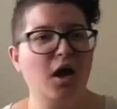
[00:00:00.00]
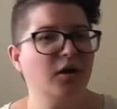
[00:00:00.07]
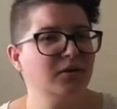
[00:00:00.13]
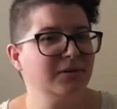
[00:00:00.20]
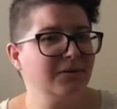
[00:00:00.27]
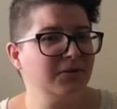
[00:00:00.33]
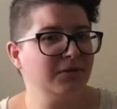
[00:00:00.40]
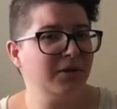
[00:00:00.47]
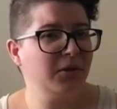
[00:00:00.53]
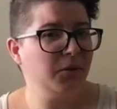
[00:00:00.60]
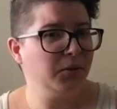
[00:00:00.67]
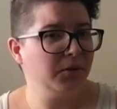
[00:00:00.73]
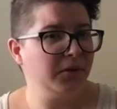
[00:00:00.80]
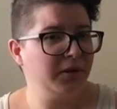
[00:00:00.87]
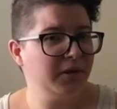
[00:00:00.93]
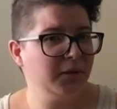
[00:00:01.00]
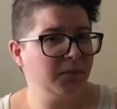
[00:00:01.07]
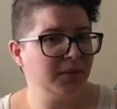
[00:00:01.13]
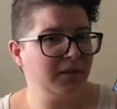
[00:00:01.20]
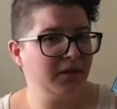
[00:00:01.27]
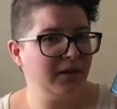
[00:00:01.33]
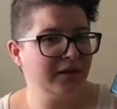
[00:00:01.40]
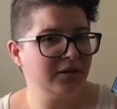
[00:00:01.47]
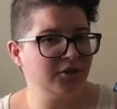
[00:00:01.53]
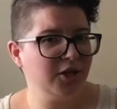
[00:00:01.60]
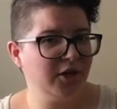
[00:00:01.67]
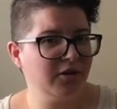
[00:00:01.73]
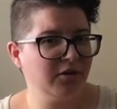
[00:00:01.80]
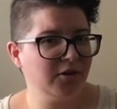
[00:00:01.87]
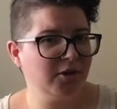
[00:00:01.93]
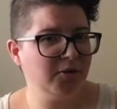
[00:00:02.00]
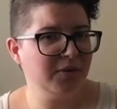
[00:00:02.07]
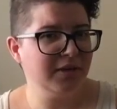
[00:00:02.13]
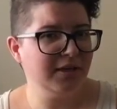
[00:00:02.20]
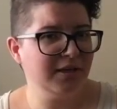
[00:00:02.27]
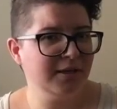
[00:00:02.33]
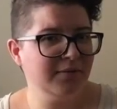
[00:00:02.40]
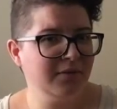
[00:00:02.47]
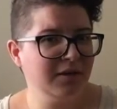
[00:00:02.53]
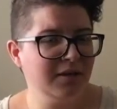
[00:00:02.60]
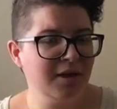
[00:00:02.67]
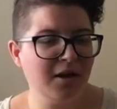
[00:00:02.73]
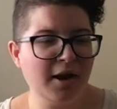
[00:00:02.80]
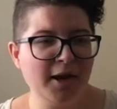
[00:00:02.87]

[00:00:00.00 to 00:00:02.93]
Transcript: Also, the whole thing with like Jericho and Evie there,